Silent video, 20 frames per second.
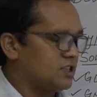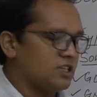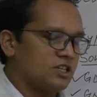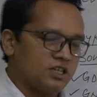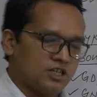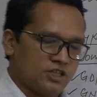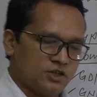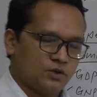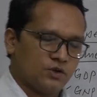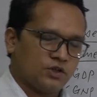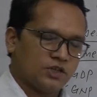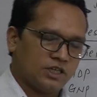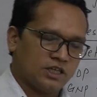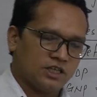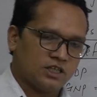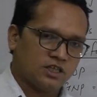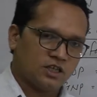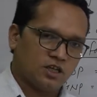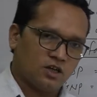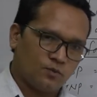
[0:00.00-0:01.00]
and
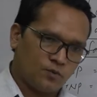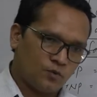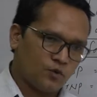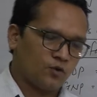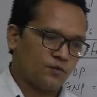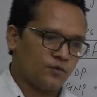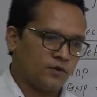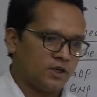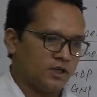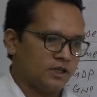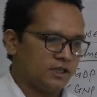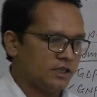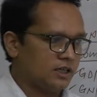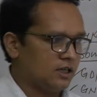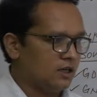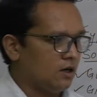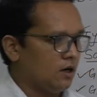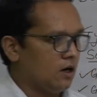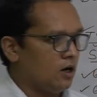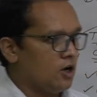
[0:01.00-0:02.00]
resources properly.
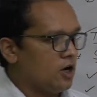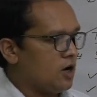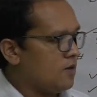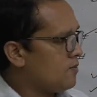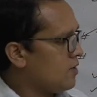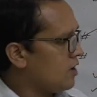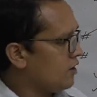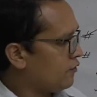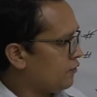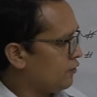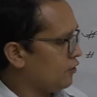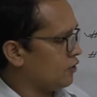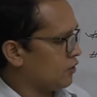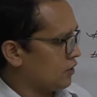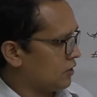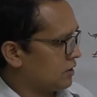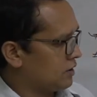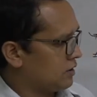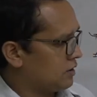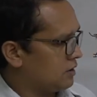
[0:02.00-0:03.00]
Number
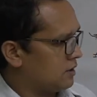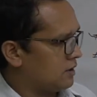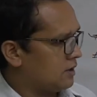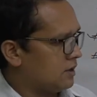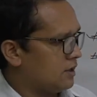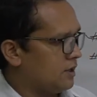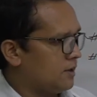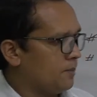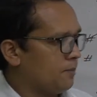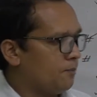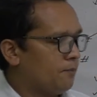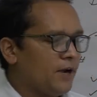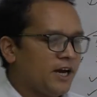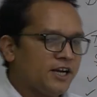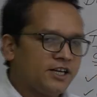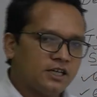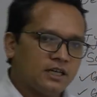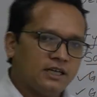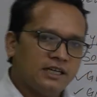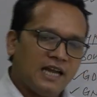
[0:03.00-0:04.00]
4,
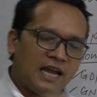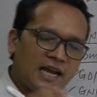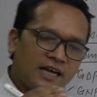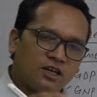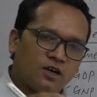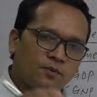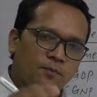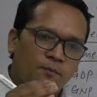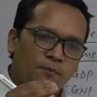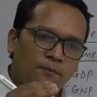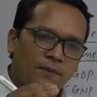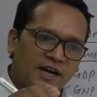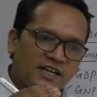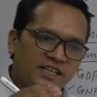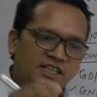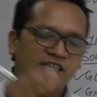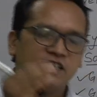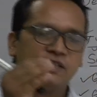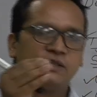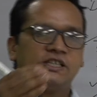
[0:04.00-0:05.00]
lack of
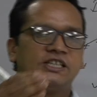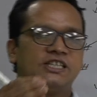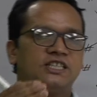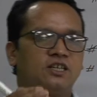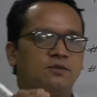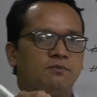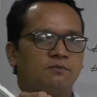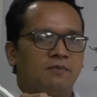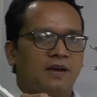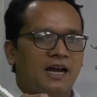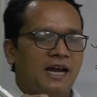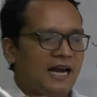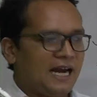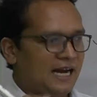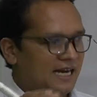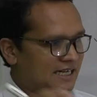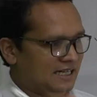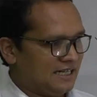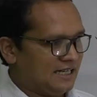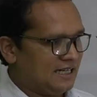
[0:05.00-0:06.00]
patriotism
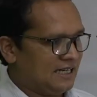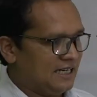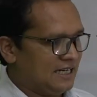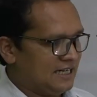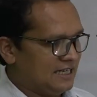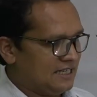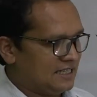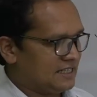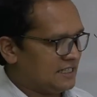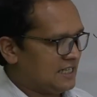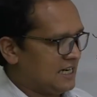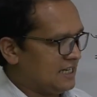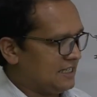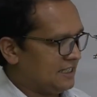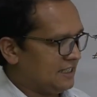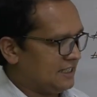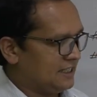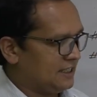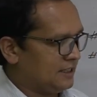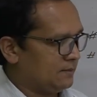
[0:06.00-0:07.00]
and
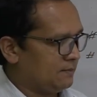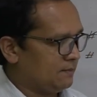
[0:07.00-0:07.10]
nationality.